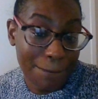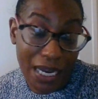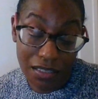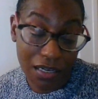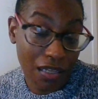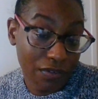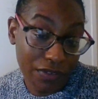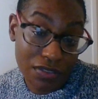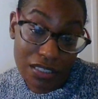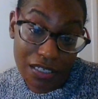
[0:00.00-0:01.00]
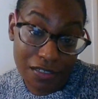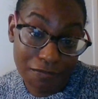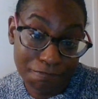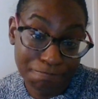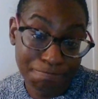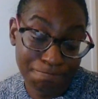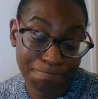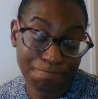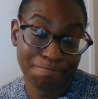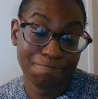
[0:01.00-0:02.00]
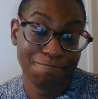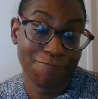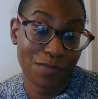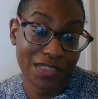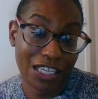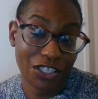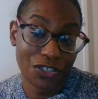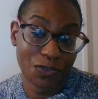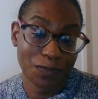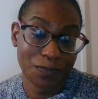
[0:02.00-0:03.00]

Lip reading: by the color of their skin. Thank you.